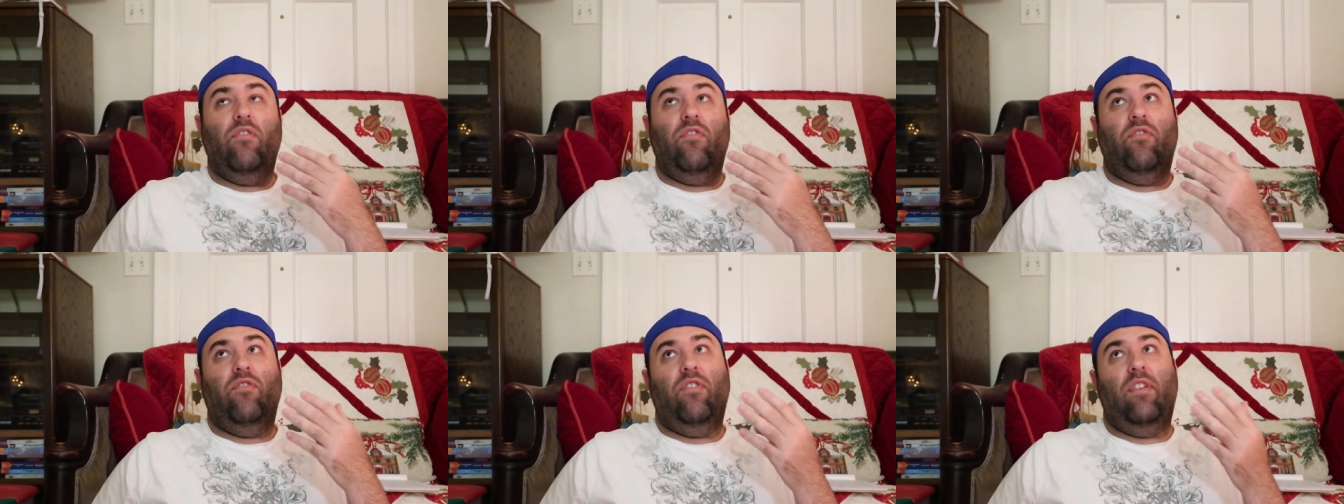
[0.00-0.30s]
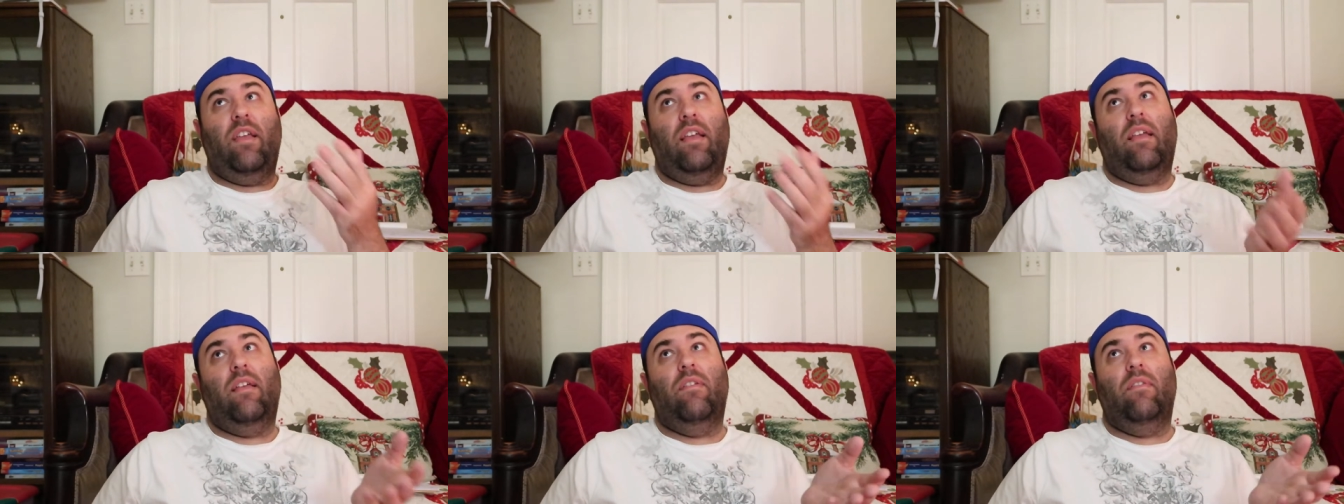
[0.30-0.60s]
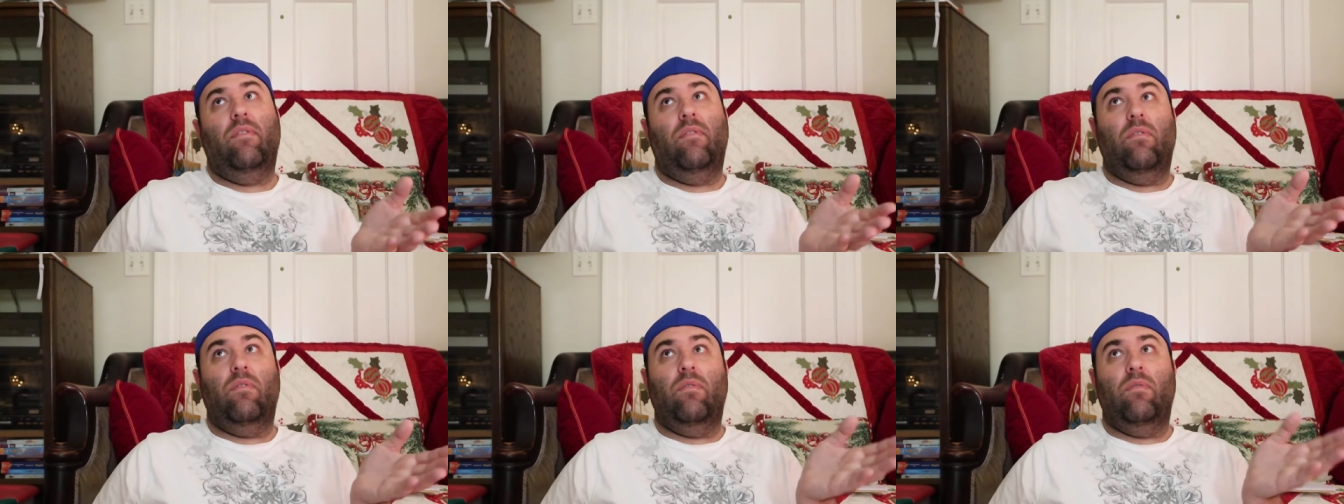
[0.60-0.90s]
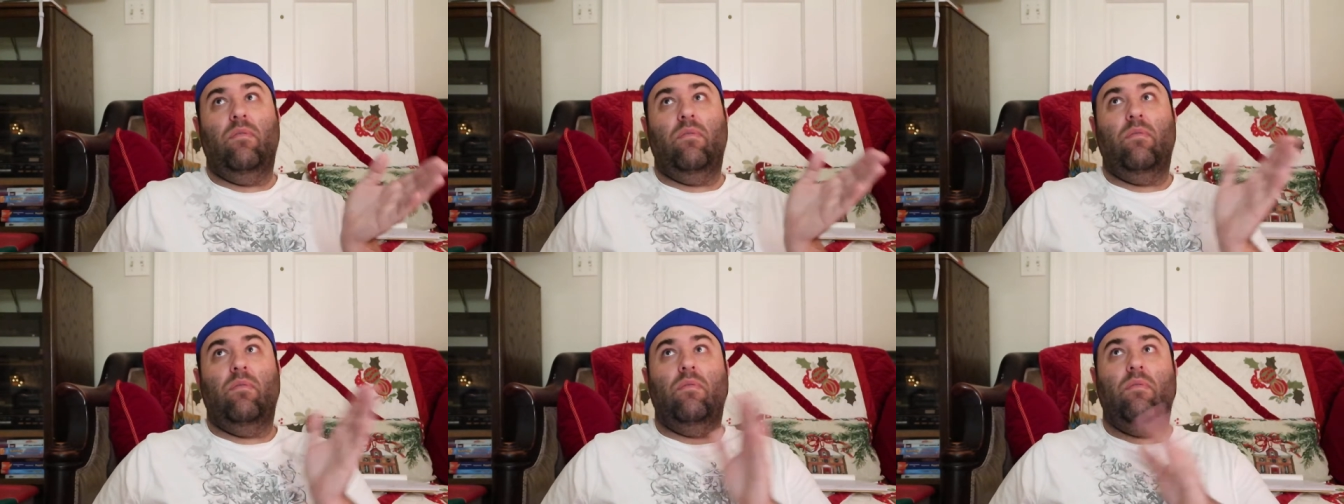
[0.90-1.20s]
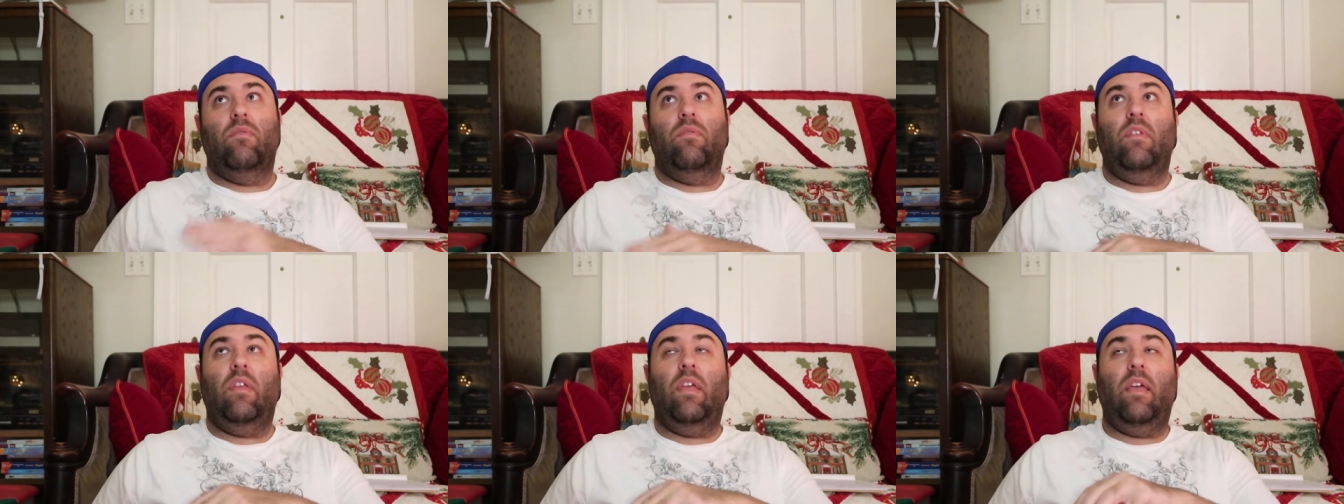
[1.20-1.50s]
she,
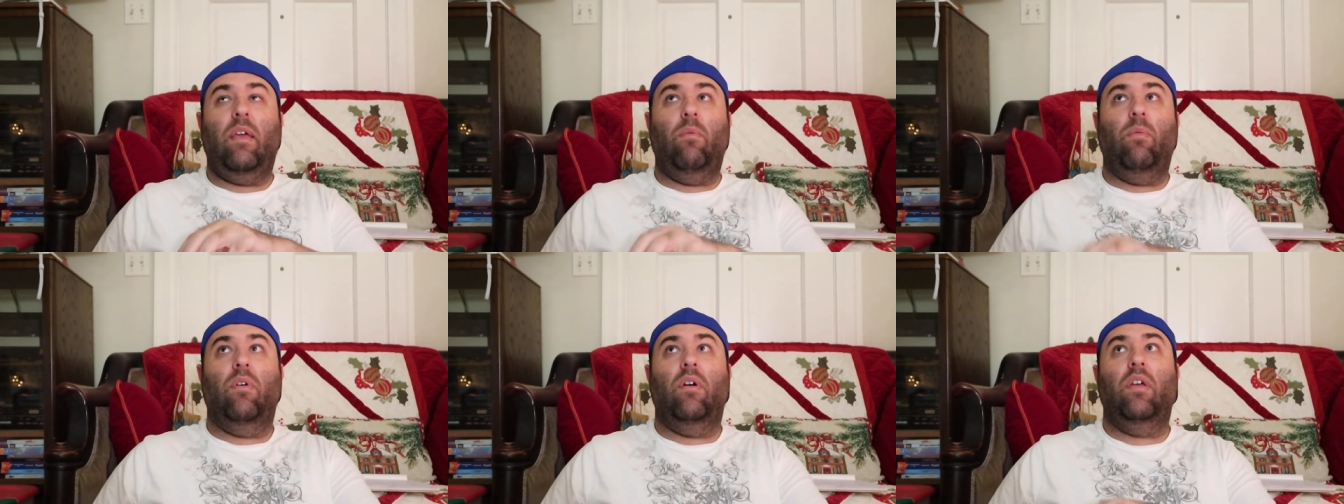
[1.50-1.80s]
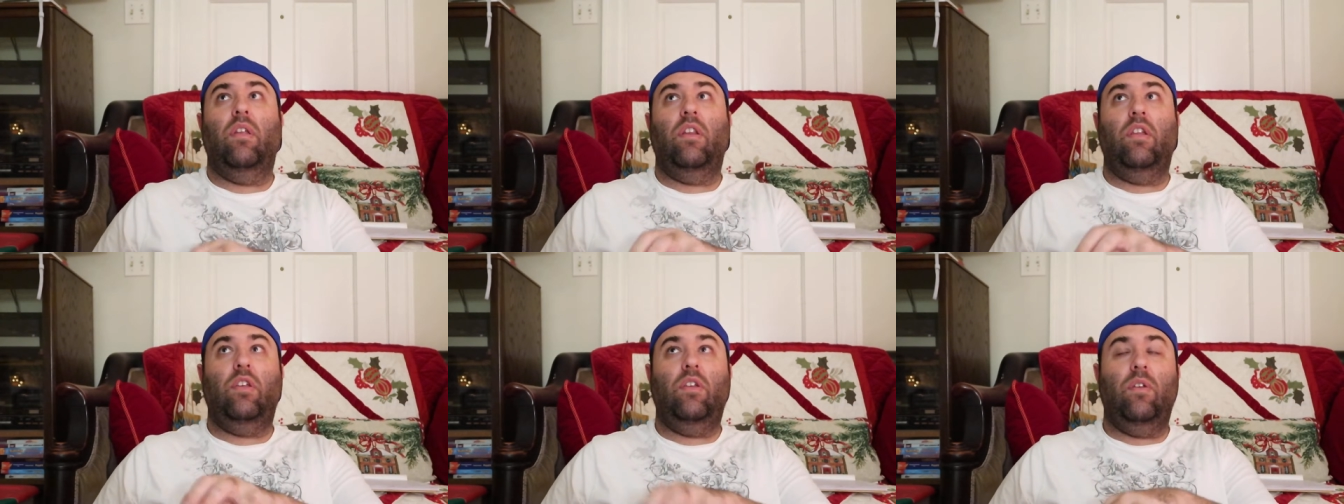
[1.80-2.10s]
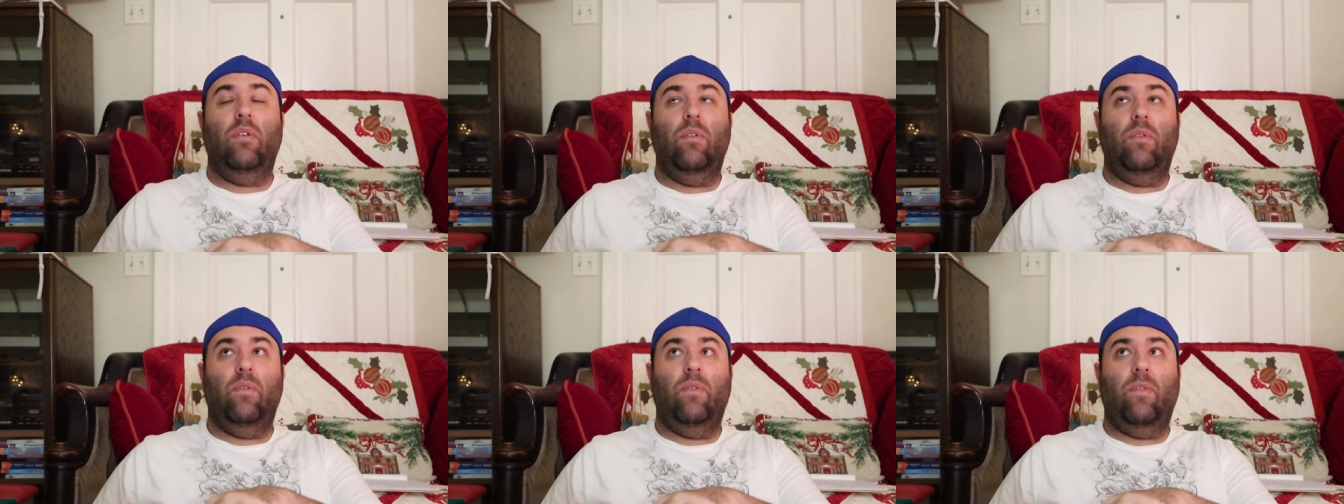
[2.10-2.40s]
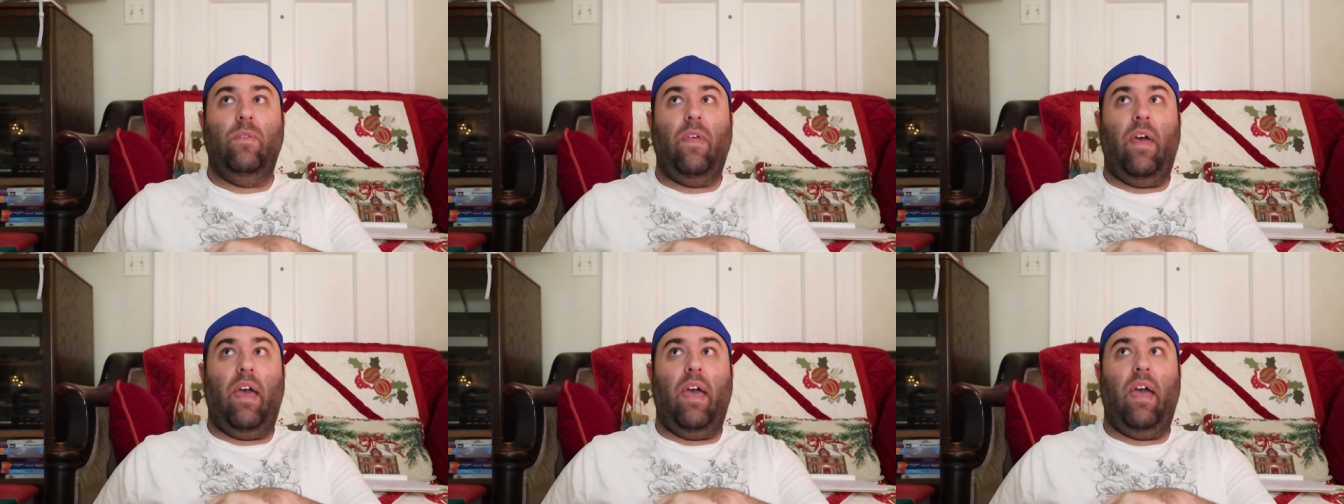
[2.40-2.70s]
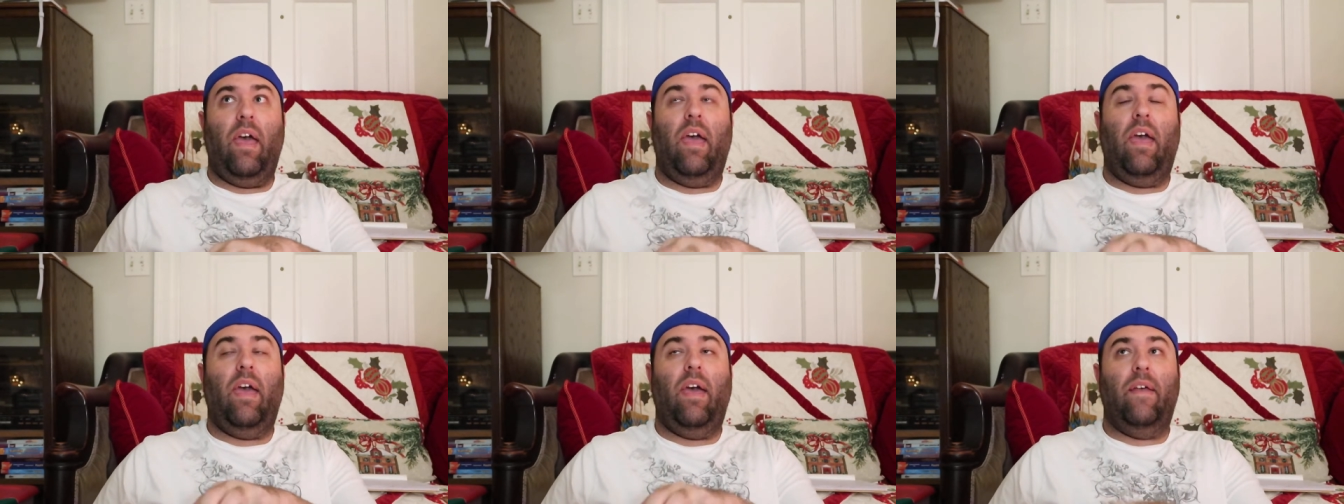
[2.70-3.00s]
he wanted to use
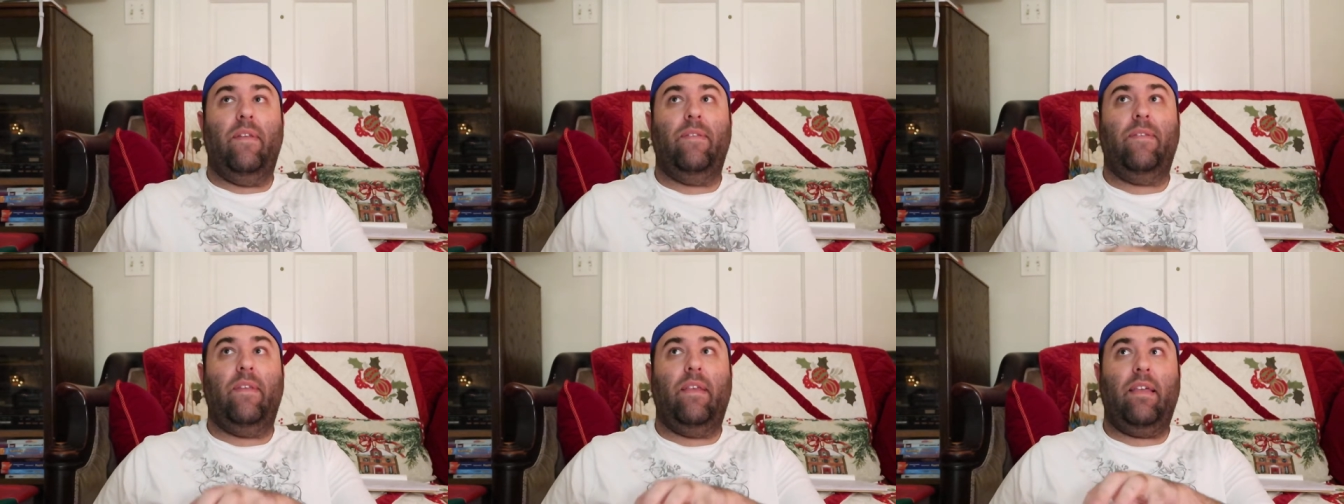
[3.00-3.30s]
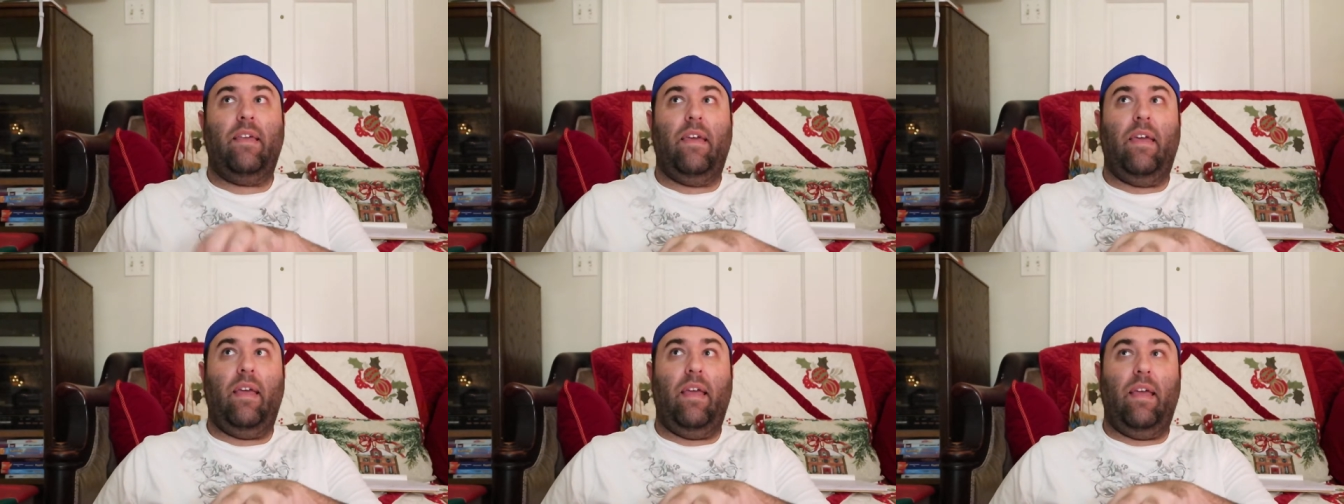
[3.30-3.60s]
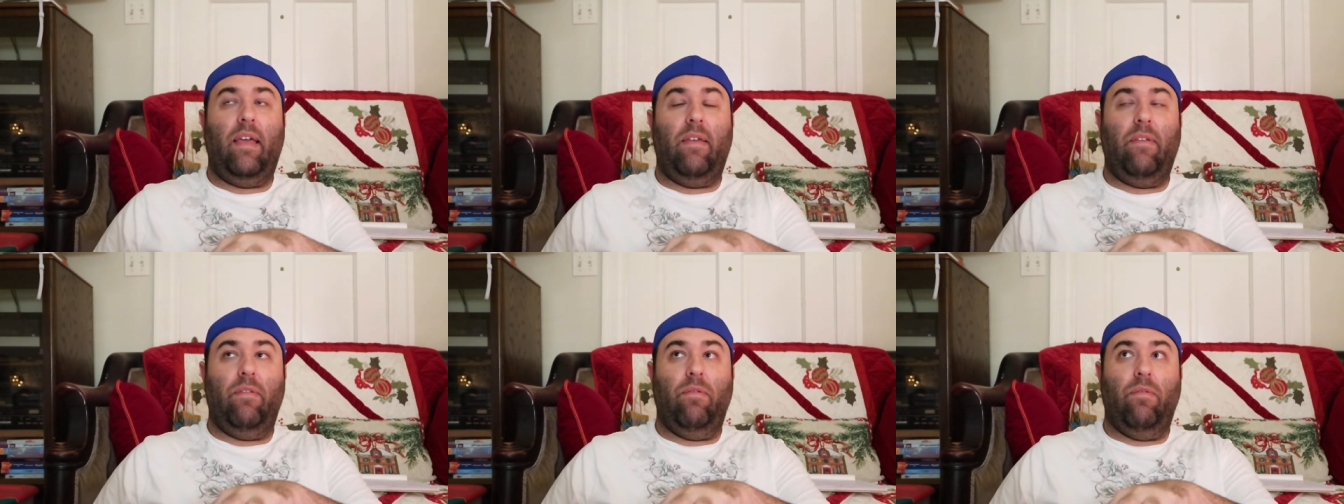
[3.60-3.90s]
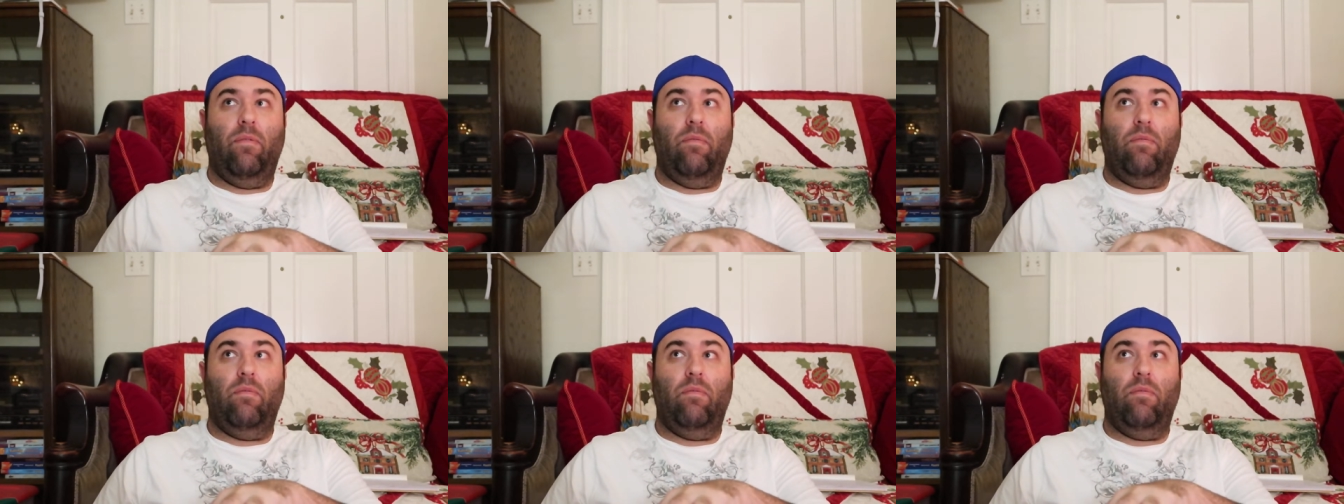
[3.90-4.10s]
that as like a,